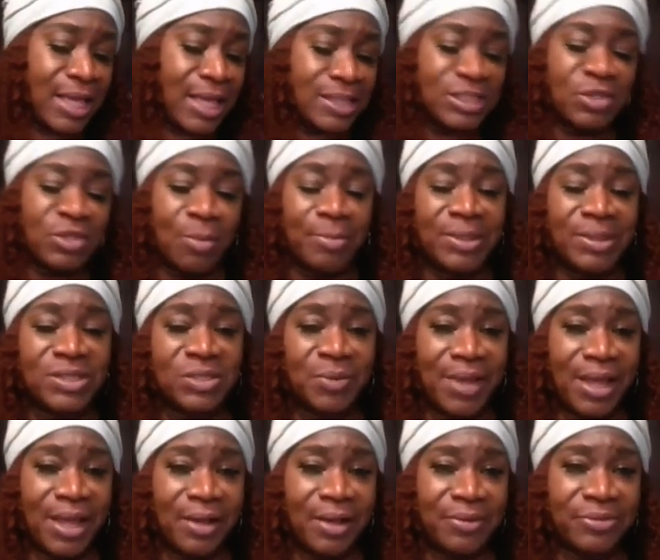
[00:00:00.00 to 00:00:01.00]
So, mental
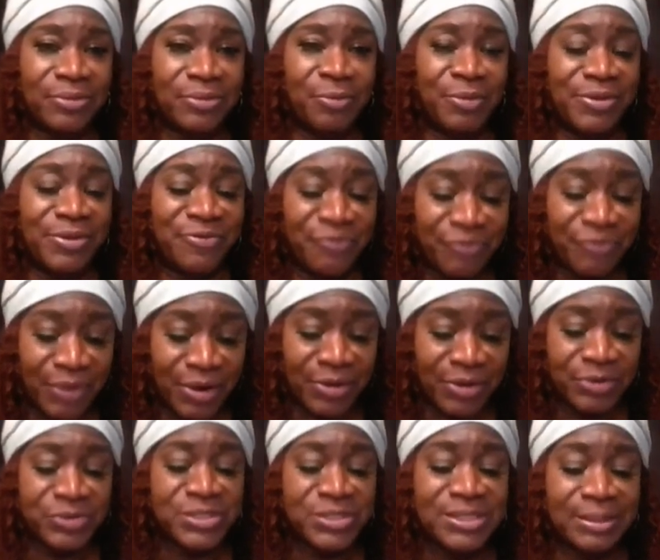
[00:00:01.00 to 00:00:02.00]
health
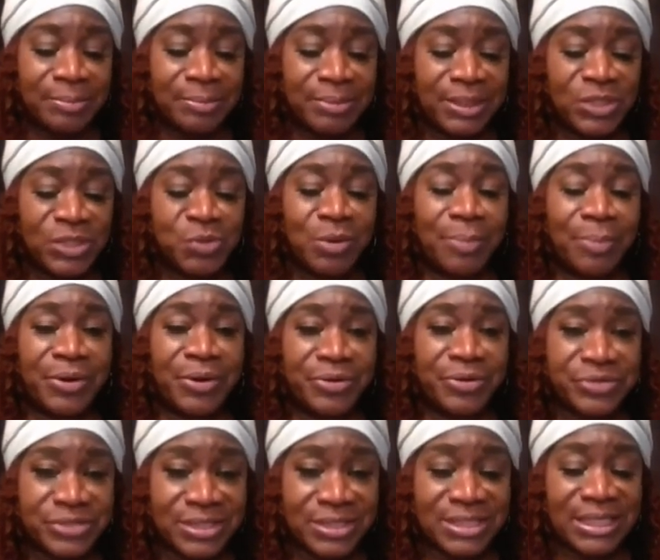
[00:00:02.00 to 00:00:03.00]
refers simply to a
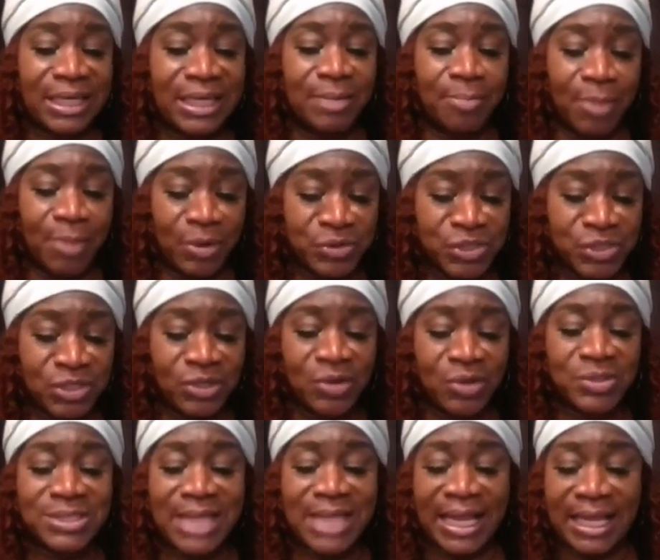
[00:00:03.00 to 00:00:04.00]
person's
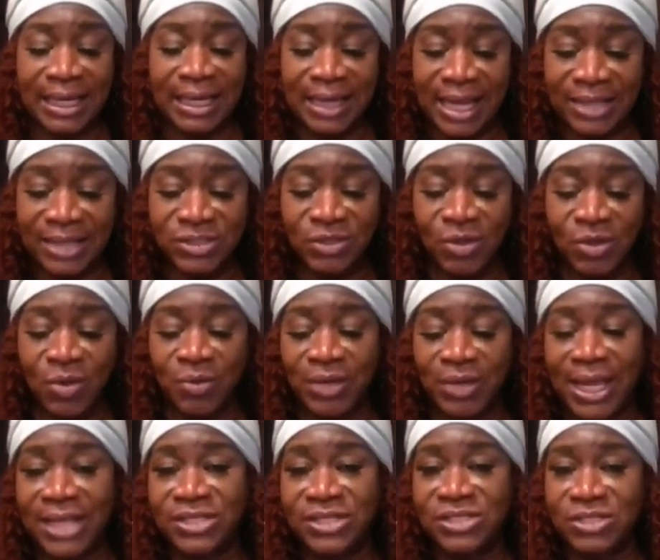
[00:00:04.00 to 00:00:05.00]
emotional,
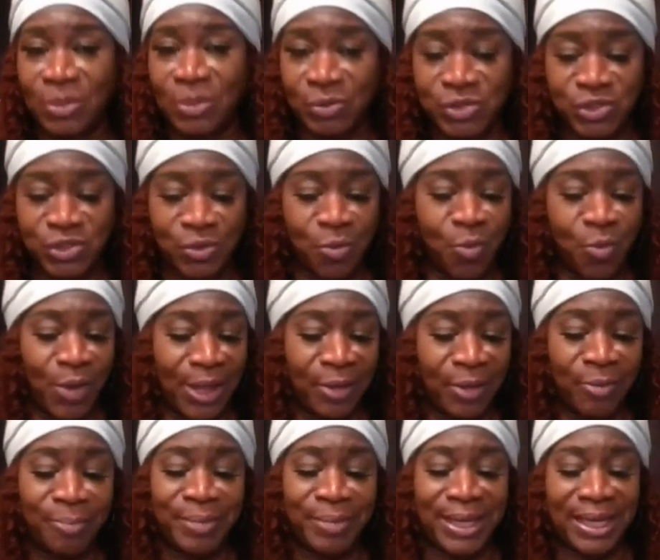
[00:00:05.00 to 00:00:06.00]
psychological, and social
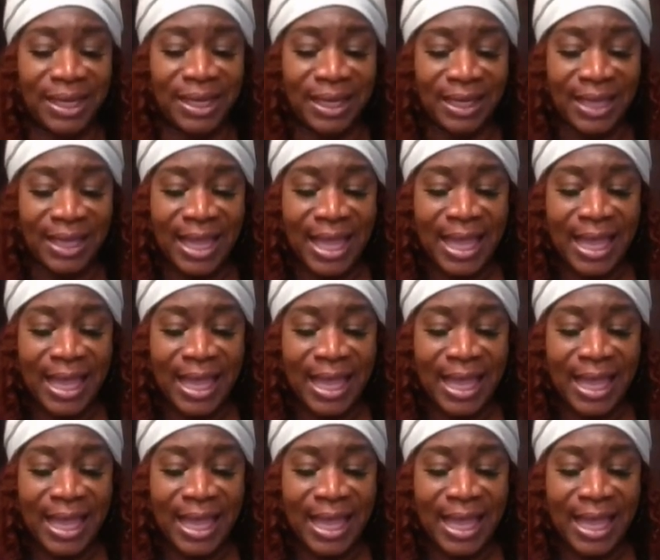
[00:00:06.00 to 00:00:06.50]
well being.